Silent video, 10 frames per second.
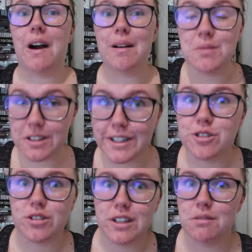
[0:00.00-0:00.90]
I'm
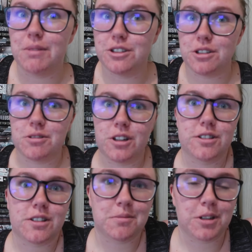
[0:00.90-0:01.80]
literally in my gym clothes
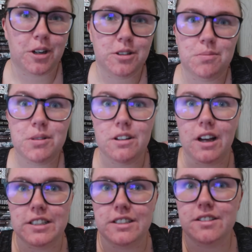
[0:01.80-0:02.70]
because I'm going to go to
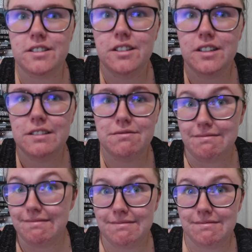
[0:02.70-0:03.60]
Pilates
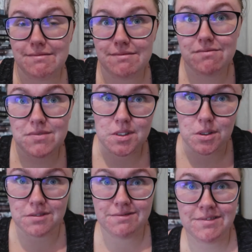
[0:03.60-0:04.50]

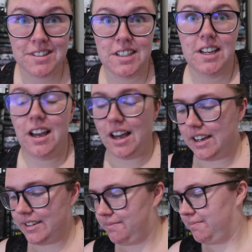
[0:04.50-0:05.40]
soon.
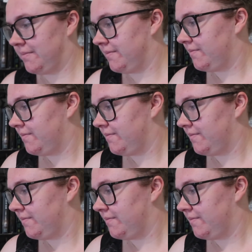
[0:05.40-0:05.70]
But